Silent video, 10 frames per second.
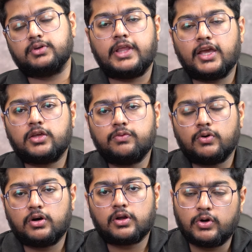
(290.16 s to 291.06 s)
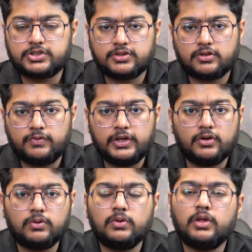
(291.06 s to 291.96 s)
Thank you for watching this
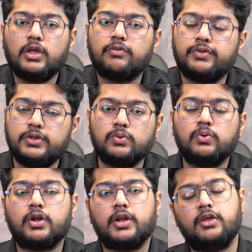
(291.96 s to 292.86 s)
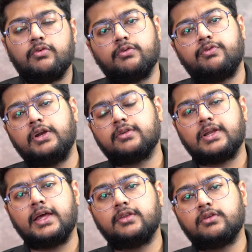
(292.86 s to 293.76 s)
video. If you or any of your friends
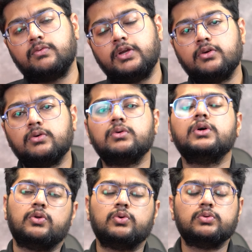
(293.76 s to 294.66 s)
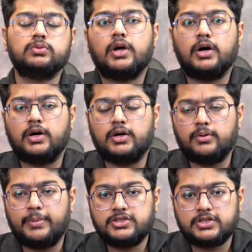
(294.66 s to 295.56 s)
like this video, do
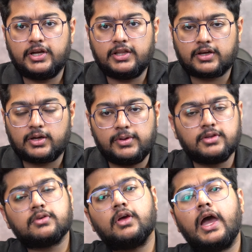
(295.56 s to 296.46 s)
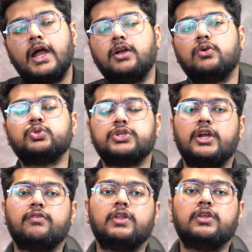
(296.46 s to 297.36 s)
mention it in the comments and do
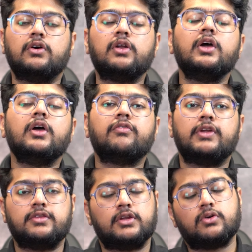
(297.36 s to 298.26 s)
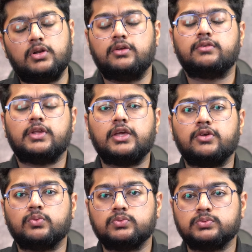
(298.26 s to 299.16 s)
share it with your friends and colleagues. Thank you.